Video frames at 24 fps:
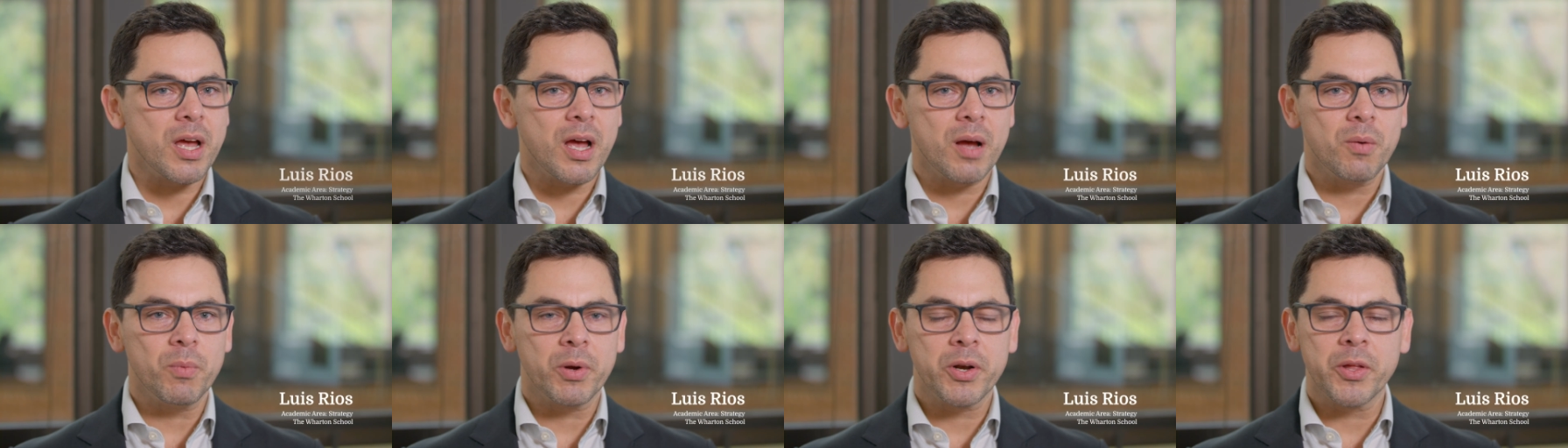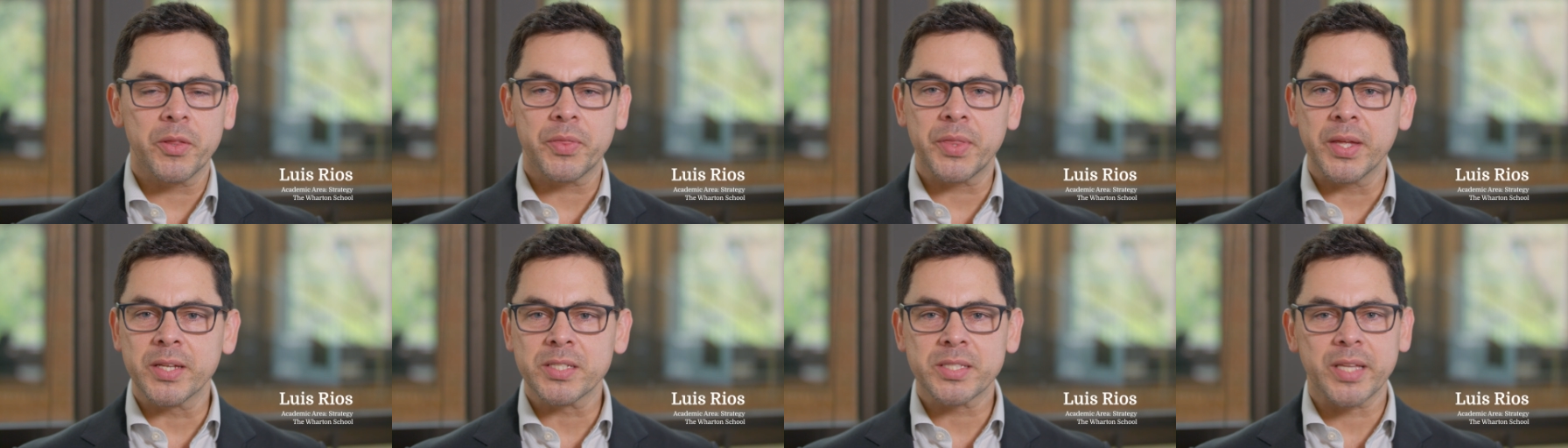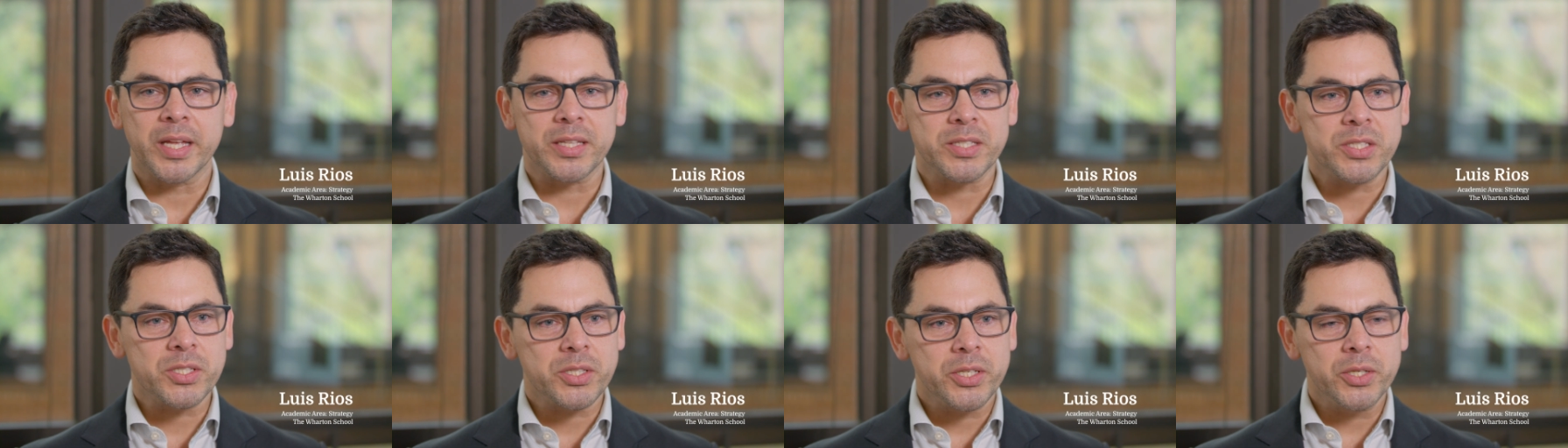one of the things
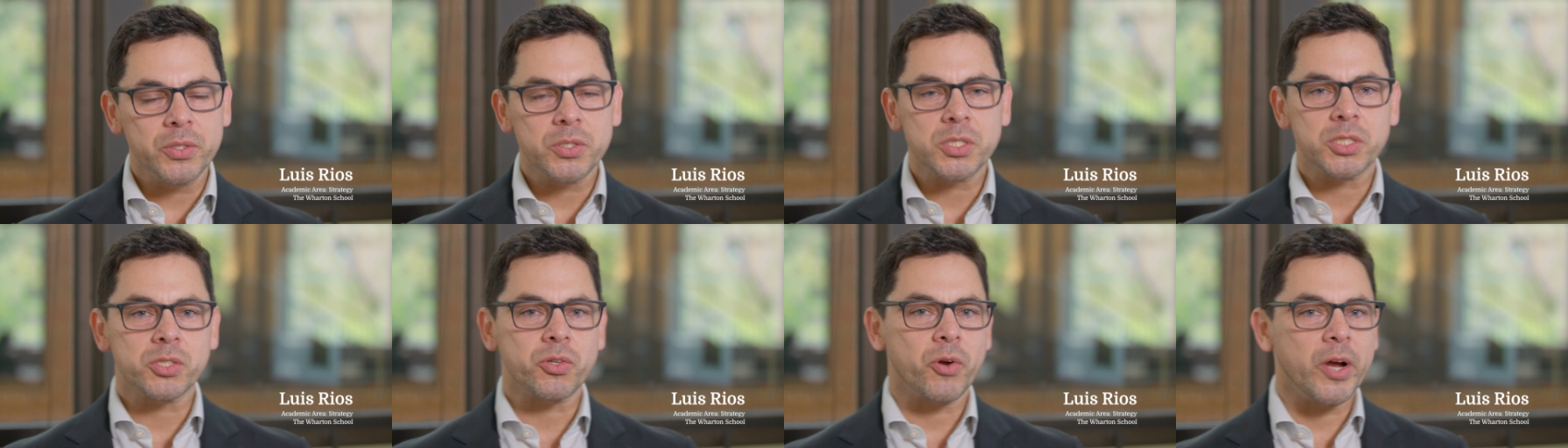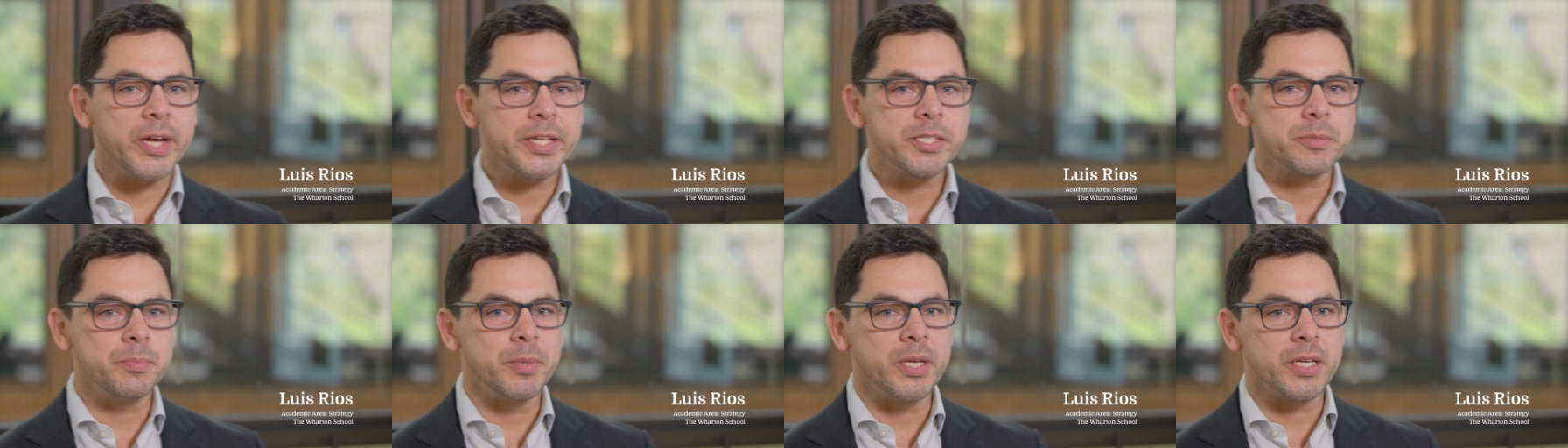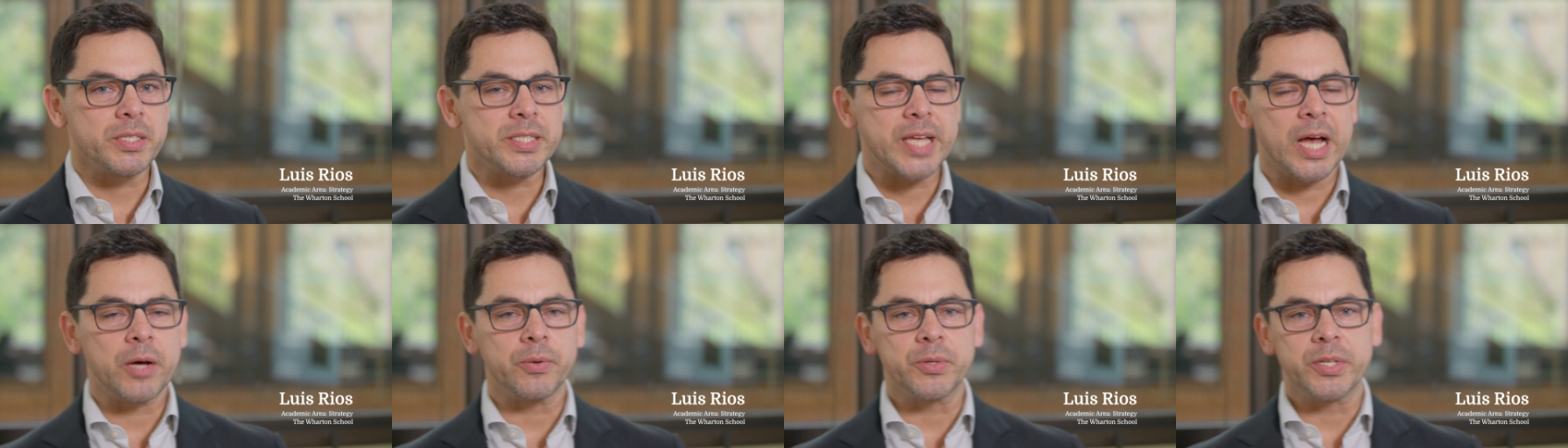that still strikes me
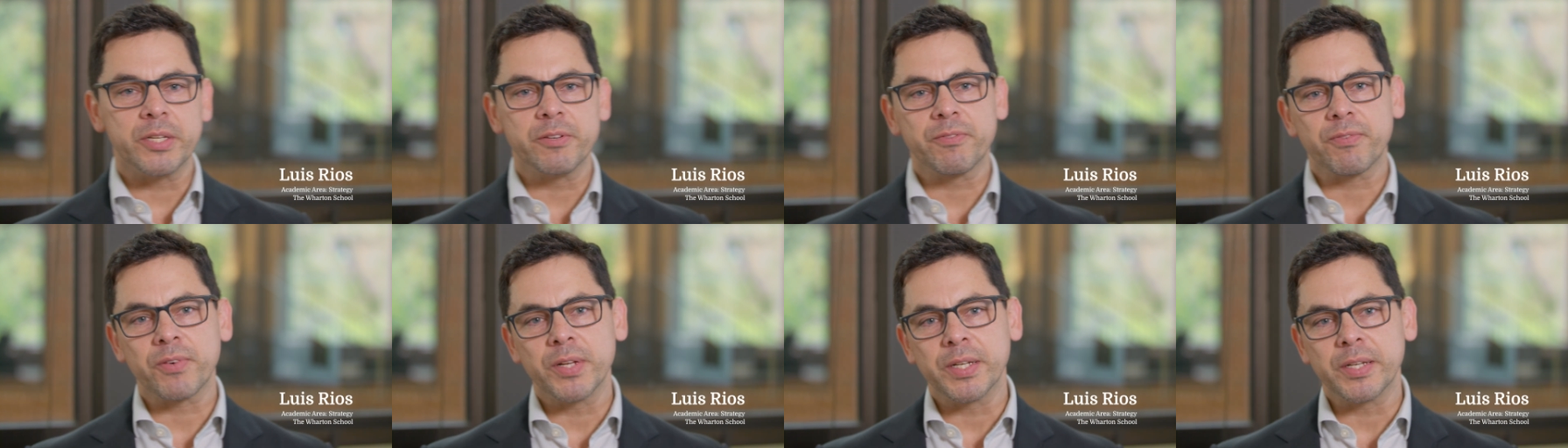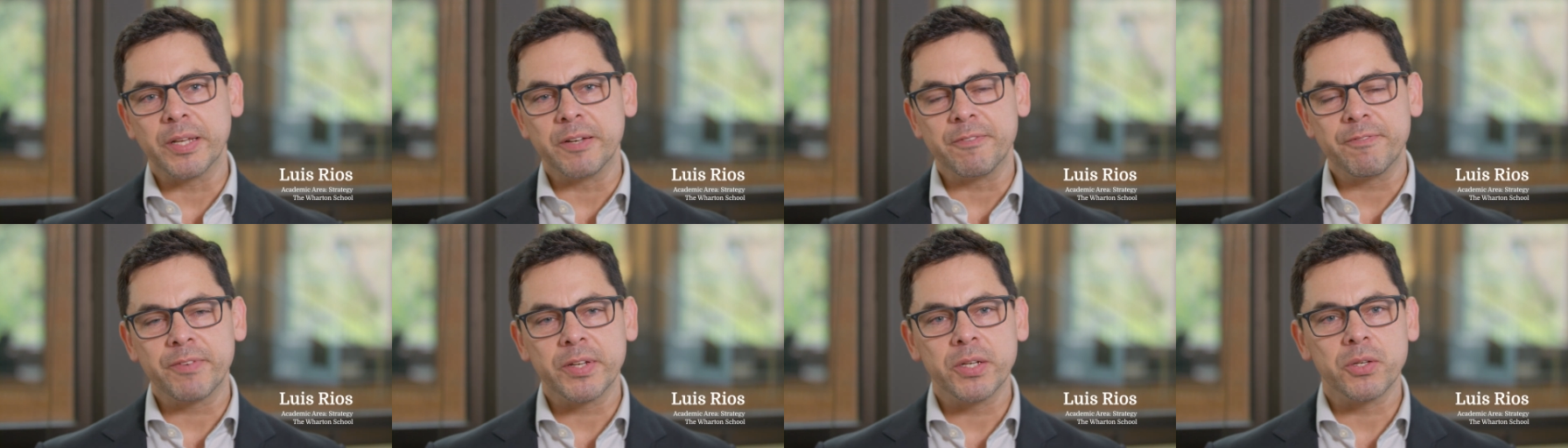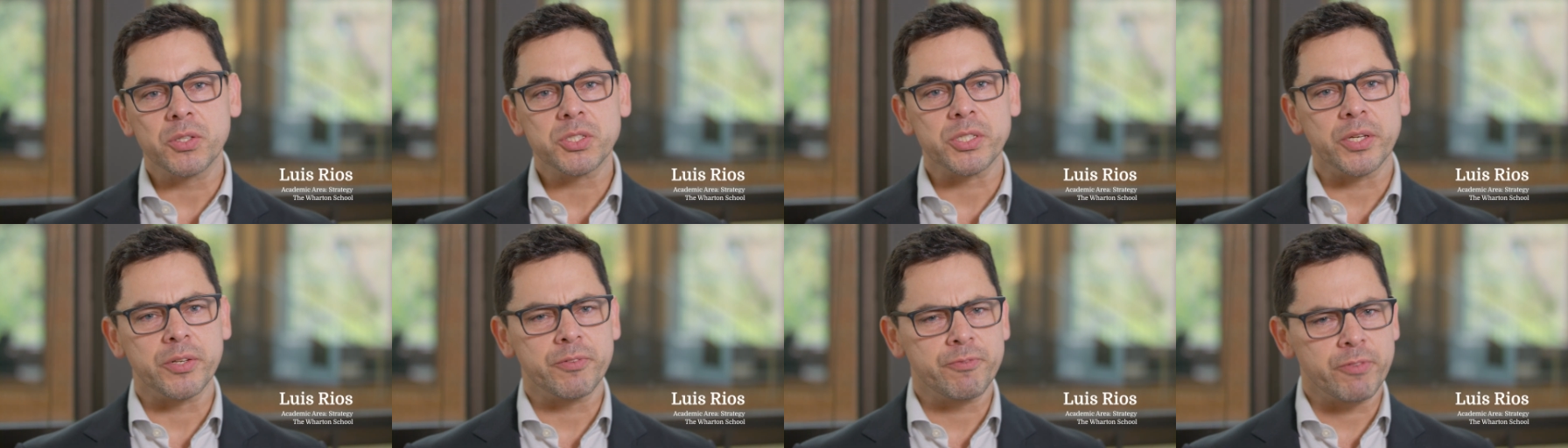is how different it
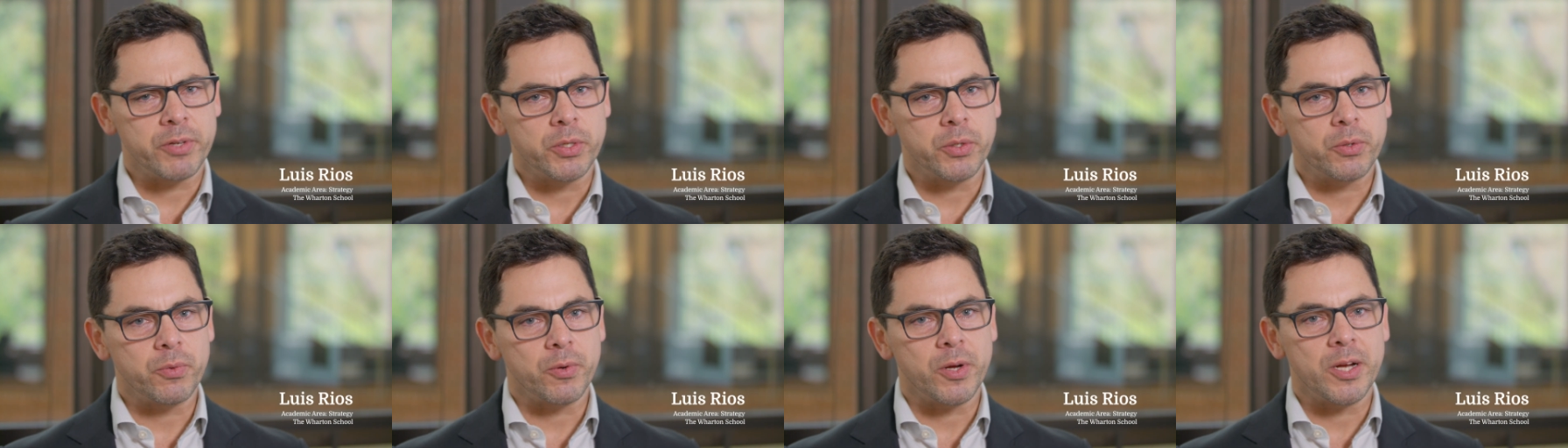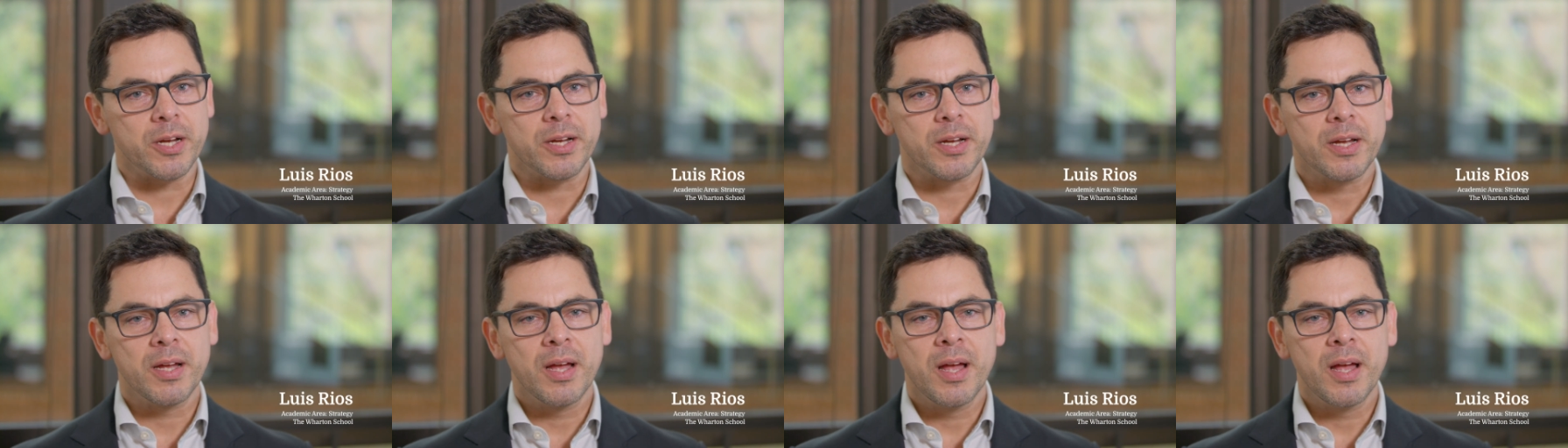feels at Fuqua.